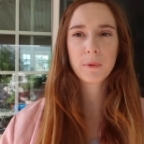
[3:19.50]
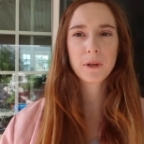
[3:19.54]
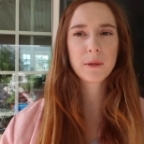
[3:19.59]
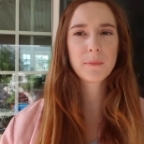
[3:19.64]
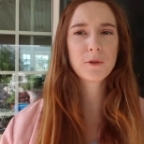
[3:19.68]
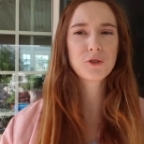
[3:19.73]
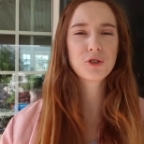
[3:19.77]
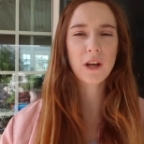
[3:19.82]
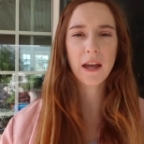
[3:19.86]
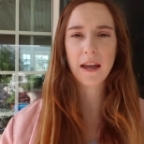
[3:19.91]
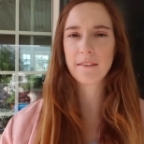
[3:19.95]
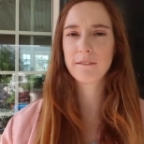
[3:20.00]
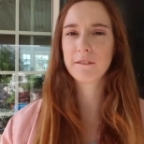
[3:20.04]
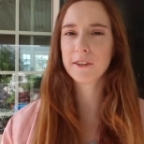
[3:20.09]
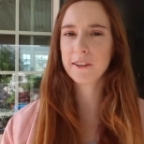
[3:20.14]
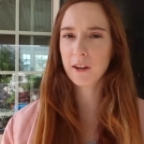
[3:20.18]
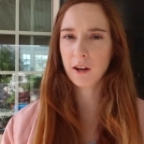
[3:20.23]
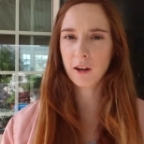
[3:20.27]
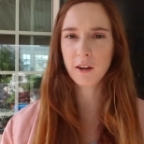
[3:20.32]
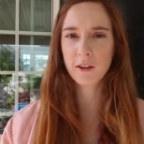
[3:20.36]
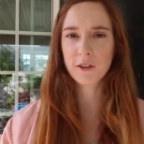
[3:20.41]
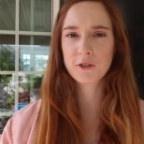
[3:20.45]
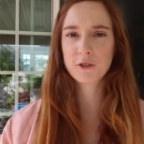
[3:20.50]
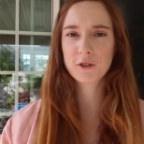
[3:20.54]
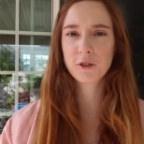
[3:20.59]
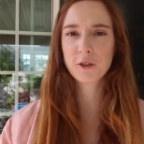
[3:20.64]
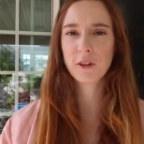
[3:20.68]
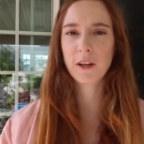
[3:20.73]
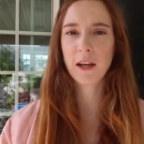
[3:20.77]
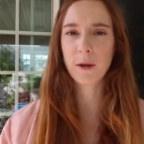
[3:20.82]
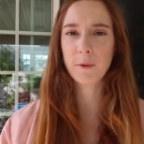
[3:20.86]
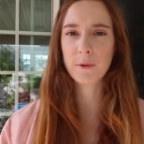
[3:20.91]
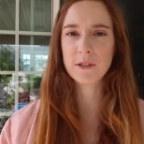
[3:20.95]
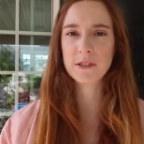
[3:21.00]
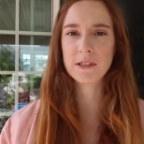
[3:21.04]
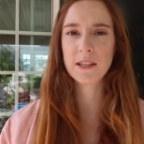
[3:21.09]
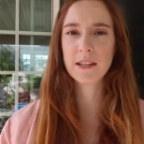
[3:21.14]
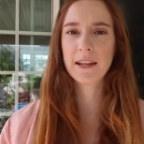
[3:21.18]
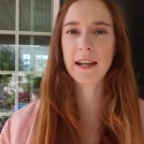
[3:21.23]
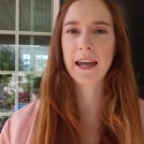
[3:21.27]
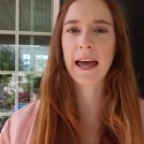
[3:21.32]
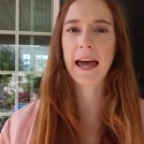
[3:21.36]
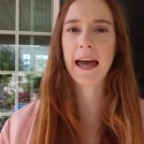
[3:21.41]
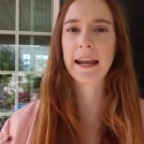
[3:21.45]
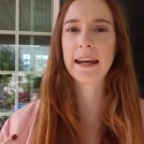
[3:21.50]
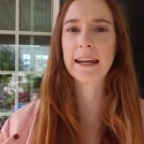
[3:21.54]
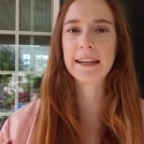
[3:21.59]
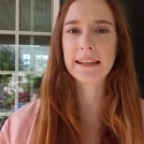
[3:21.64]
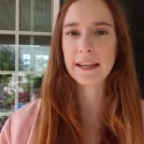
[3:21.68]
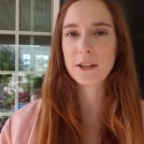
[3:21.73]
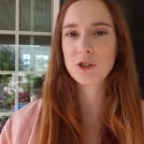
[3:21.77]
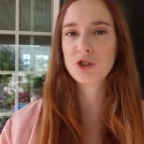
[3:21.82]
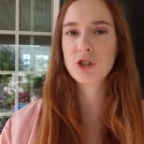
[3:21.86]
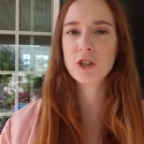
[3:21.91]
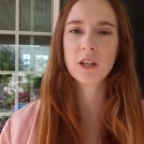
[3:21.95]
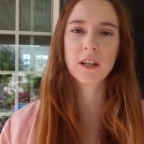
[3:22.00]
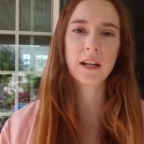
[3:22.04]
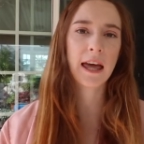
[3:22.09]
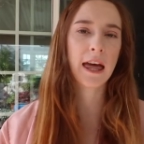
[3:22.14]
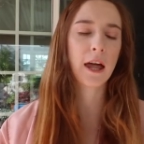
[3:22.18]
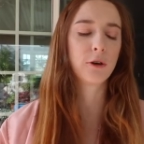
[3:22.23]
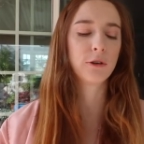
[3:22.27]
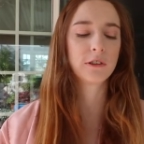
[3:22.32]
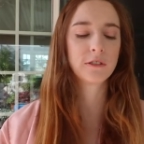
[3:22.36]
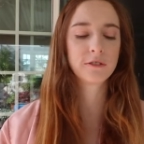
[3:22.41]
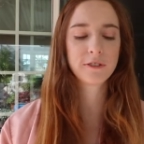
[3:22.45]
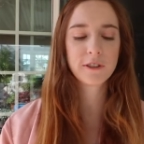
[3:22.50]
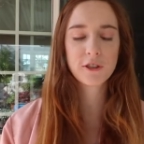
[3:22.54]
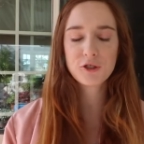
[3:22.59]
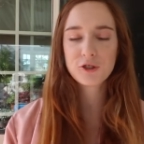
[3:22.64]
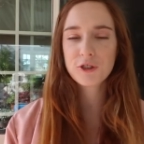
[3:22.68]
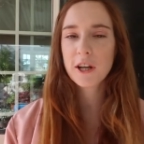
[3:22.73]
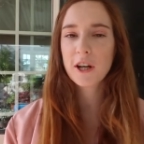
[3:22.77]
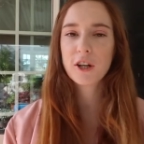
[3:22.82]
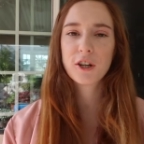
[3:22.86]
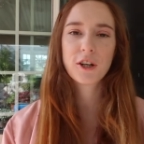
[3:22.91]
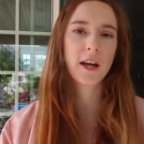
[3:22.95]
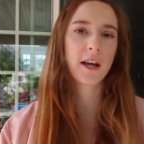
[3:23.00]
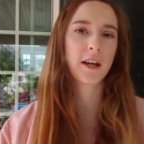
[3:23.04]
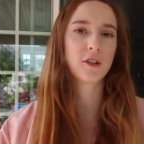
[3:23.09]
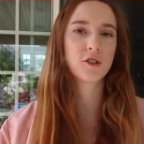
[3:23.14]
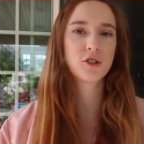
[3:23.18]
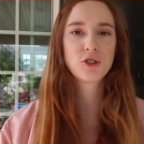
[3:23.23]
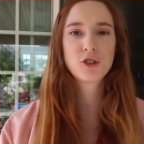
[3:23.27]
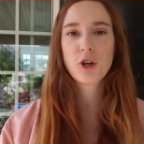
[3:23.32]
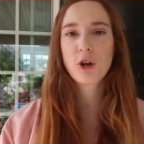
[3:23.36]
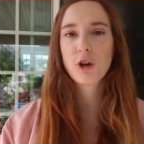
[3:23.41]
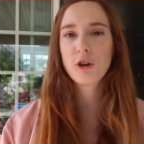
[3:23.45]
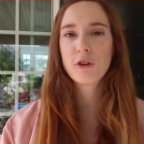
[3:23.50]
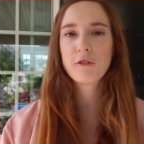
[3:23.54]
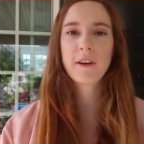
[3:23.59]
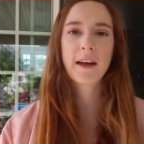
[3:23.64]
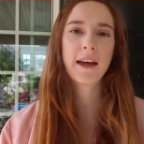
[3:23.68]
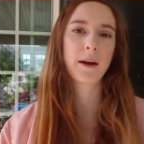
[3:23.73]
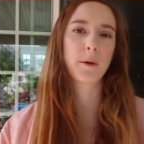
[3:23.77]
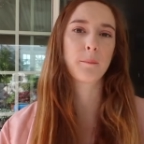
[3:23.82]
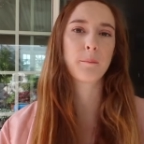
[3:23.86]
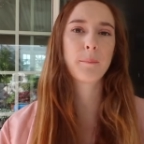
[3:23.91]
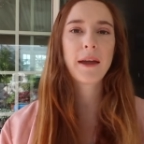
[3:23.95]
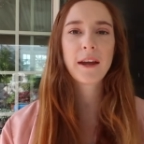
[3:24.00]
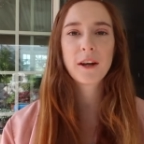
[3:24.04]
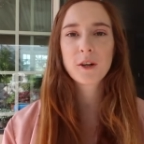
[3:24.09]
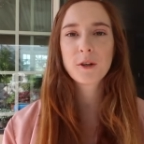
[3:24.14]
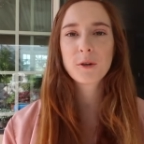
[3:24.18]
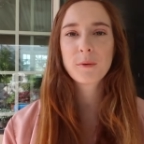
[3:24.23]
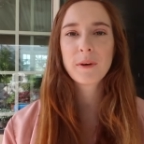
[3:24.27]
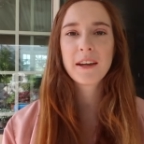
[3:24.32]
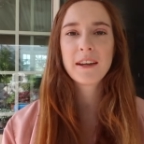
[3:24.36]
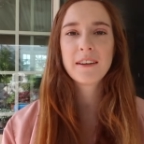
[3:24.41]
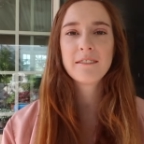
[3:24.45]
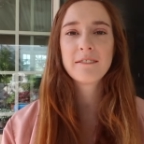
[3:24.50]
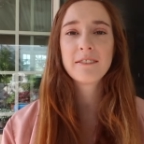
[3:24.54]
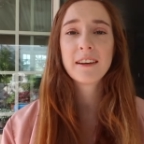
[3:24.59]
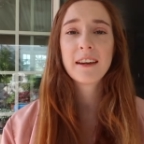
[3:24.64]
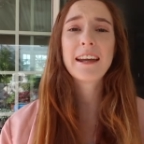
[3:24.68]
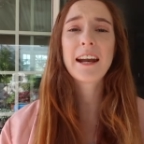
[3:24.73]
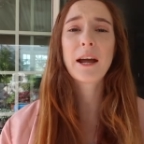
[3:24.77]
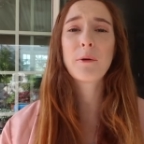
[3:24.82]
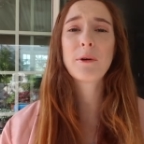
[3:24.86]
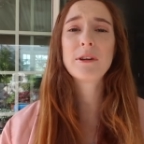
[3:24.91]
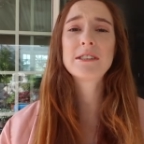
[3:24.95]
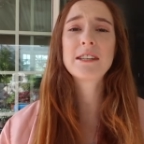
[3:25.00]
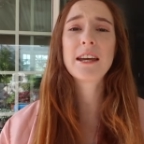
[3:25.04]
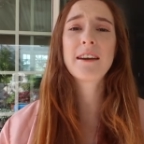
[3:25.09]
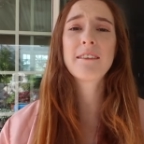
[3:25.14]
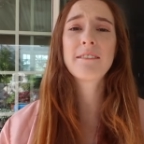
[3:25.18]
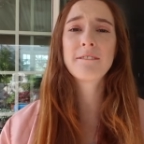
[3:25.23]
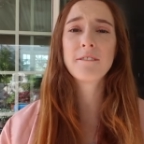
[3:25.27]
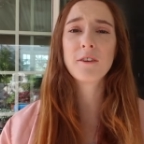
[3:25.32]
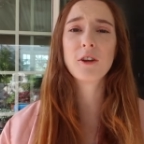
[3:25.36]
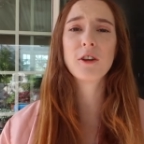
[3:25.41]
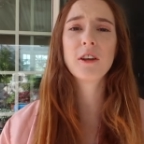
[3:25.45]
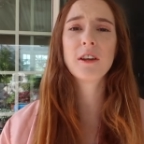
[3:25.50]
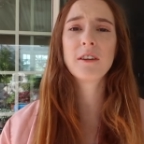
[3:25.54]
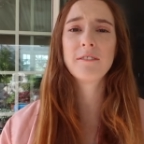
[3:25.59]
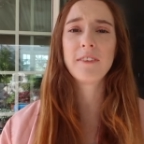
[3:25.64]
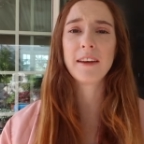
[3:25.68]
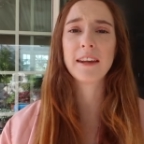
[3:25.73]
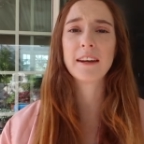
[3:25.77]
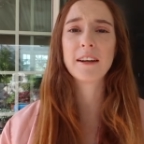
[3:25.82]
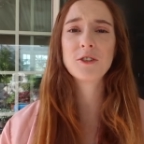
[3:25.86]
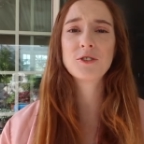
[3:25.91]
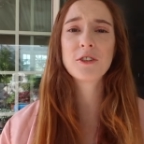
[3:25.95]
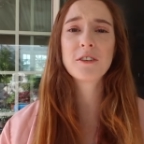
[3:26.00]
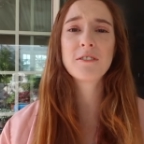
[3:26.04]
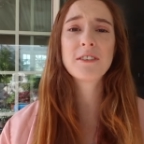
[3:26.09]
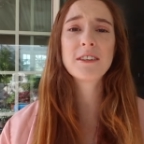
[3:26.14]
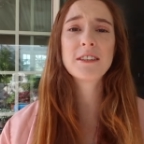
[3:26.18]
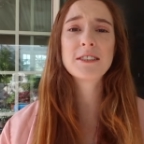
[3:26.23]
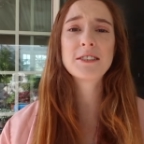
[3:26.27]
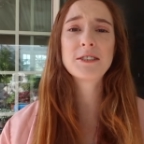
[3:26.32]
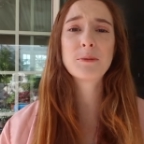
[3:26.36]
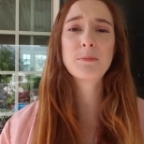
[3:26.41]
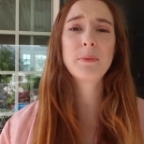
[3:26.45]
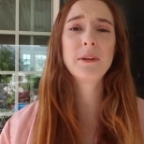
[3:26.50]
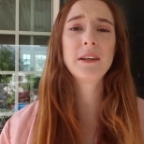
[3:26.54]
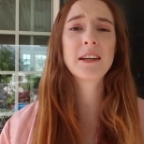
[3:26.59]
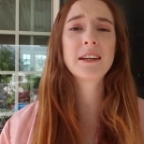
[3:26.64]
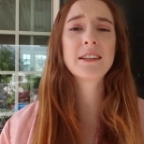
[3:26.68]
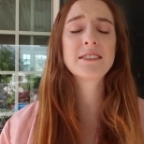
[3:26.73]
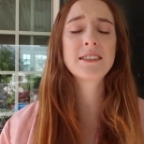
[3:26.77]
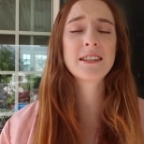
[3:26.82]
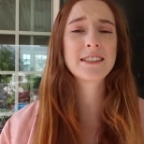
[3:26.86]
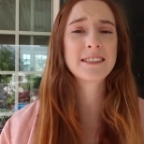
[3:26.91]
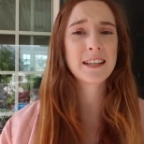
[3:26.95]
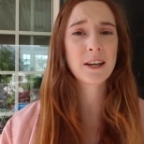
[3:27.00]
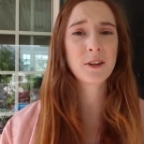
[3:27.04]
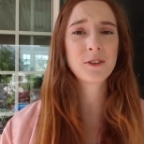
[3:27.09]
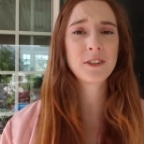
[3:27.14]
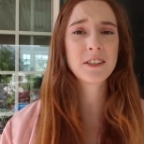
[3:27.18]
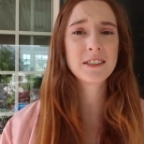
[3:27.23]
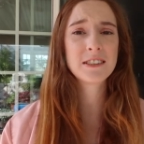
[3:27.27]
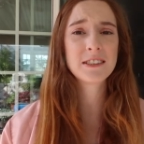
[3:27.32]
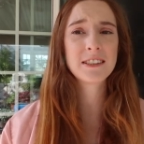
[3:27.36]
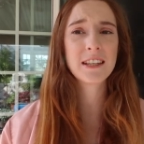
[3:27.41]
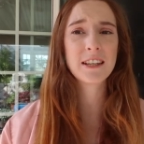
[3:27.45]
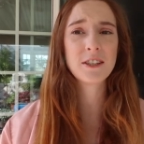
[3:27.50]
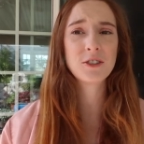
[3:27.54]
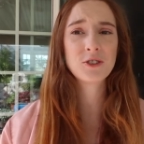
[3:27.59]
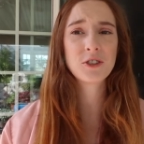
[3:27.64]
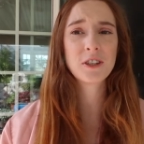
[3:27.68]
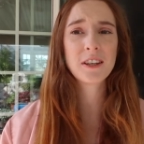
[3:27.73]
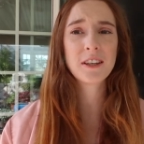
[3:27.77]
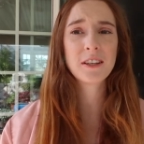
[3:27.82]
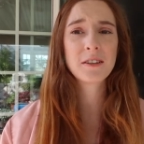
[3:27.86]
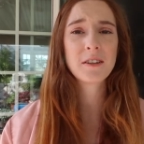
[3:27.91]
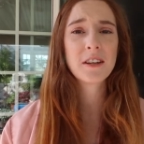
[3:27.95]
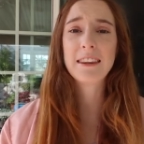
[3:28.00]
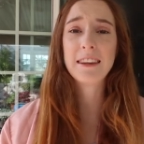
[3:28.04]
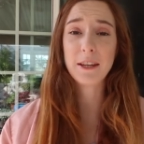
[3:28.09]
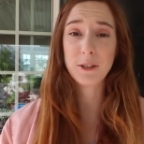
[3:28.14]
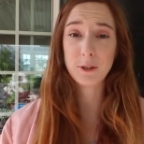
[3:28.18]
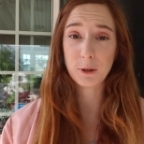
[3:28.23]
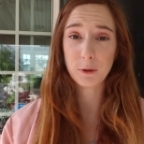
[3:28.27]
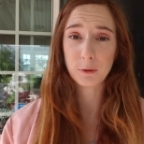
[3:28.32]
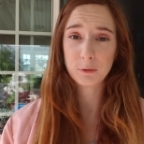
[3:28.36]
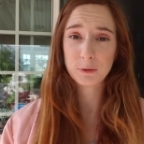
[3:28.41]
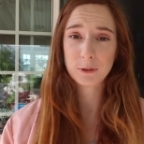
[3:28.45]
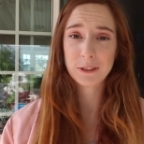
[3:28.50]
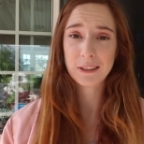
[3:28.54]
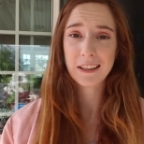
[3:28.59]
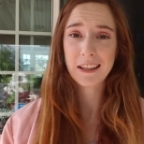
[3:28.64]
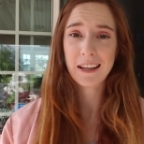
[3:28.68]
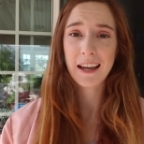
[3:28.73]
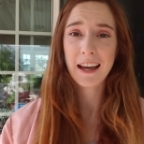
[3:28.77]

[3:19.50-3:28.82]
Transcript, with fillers: Pretty much every hostel I was in had a kitchen, had a refrigerator, had a stove, had a microwave, and I would take full advantage of this because in Southeast Asia, they don't.